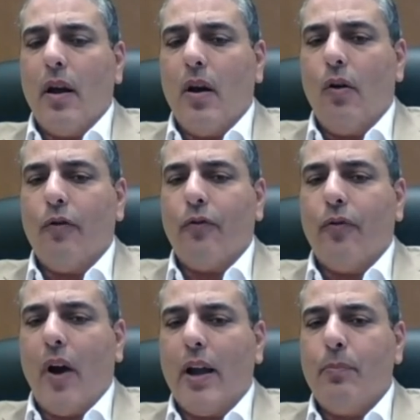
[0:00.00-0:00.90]

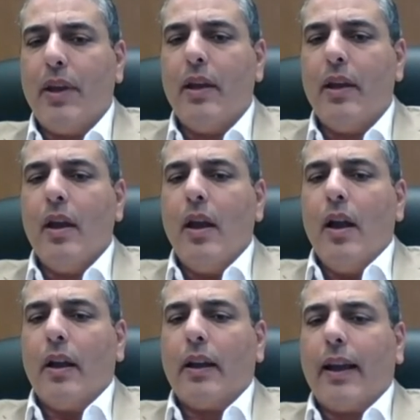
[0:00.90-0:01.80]
of IP
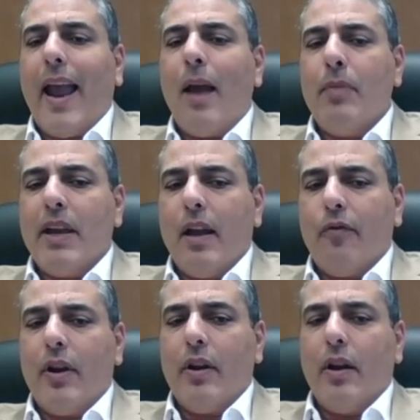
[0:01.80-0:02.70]
can be
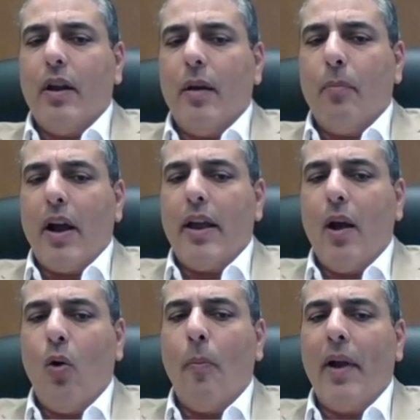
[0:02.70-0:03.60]
given by
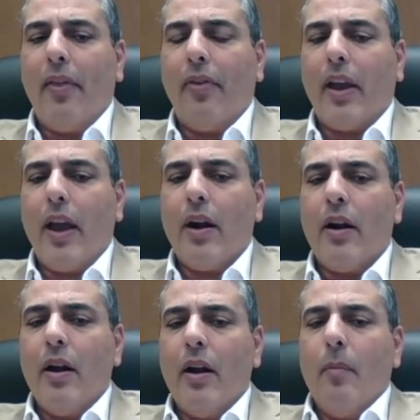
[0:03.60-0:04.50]
home health care,